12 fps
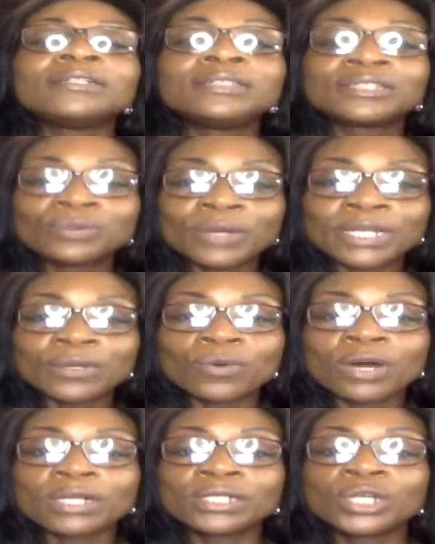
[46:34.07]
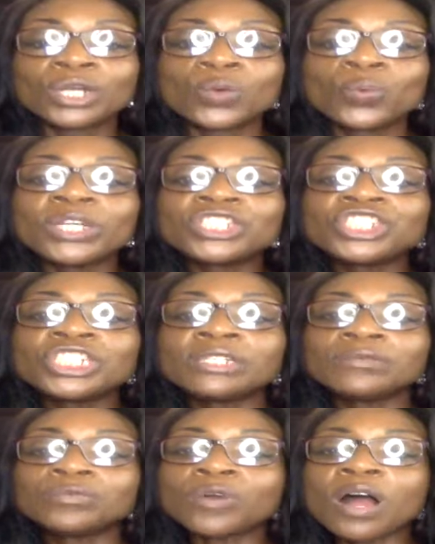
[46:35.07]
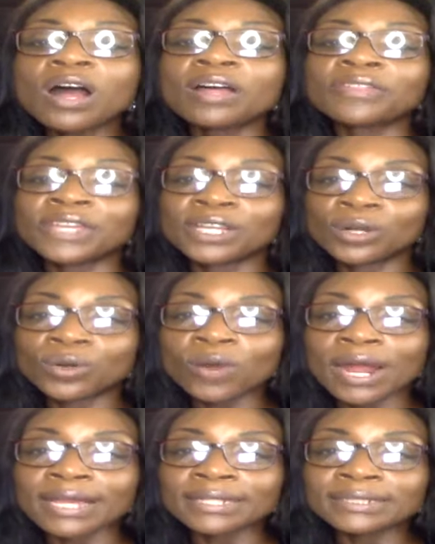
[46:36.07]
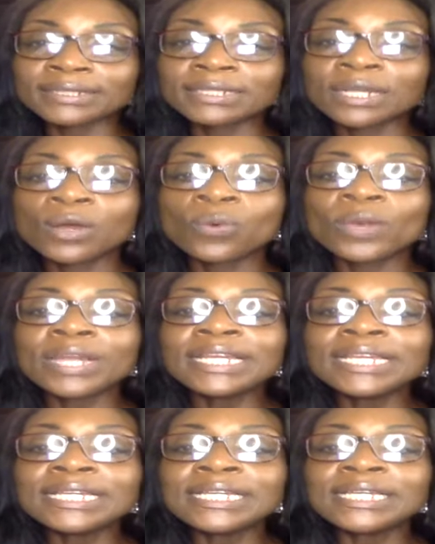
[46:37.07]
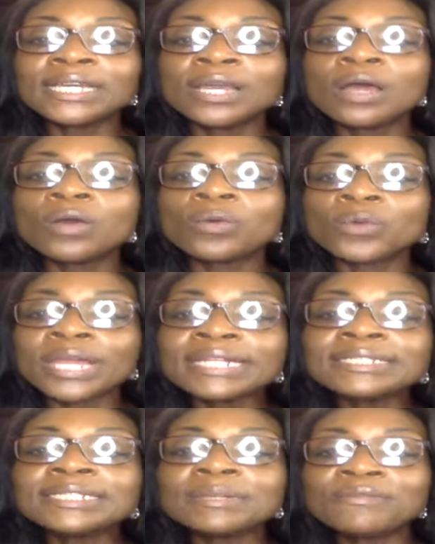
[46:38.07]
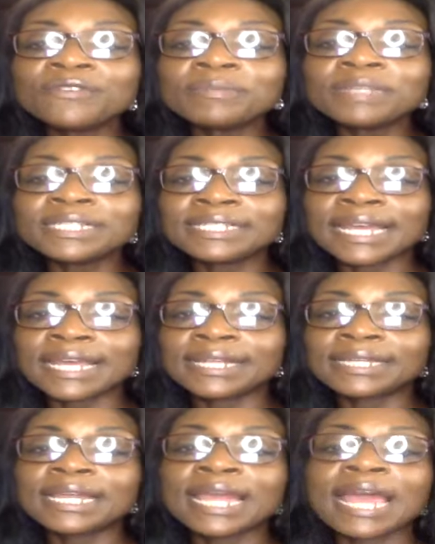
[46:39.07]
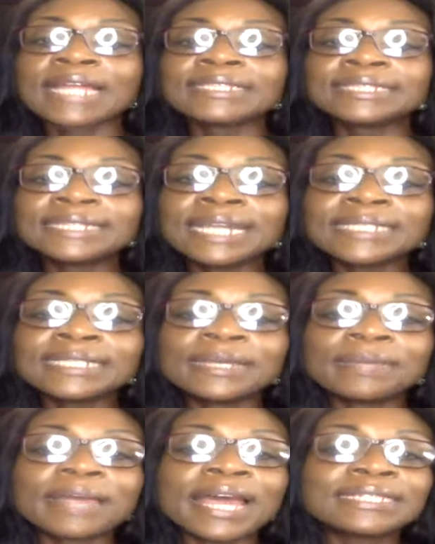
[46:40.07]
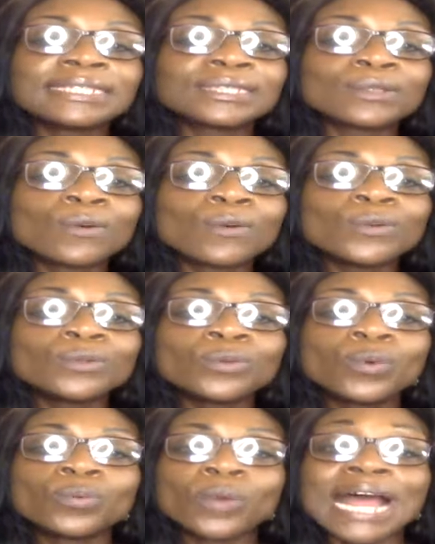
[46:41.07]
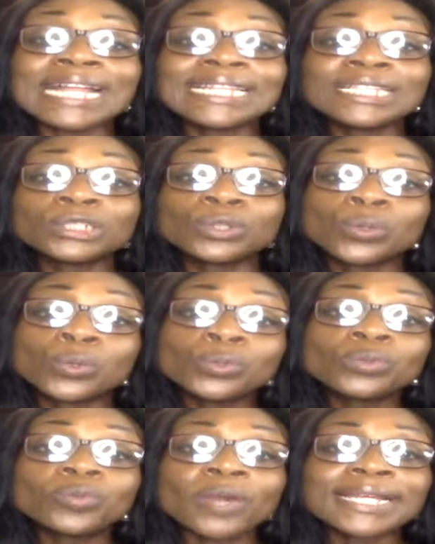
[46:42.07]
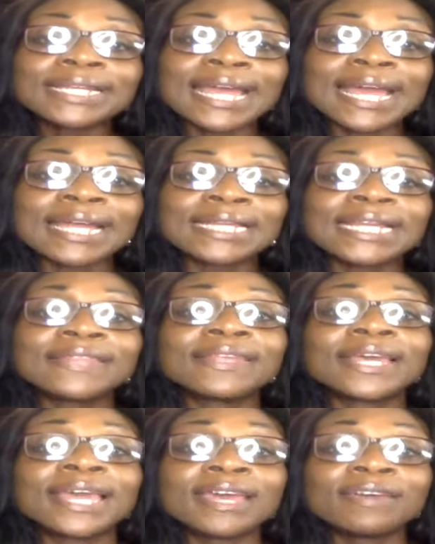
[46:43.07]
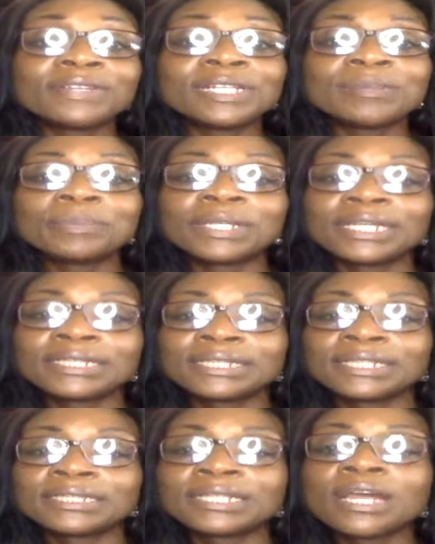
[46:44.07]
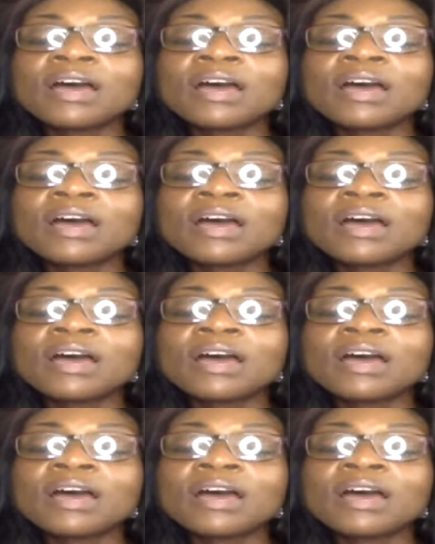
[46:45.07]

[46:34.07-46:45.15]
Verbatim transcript: to 21, which he wrought in Christ when he raised him from the dead and set him as his own at his own right hand in the heavenly places,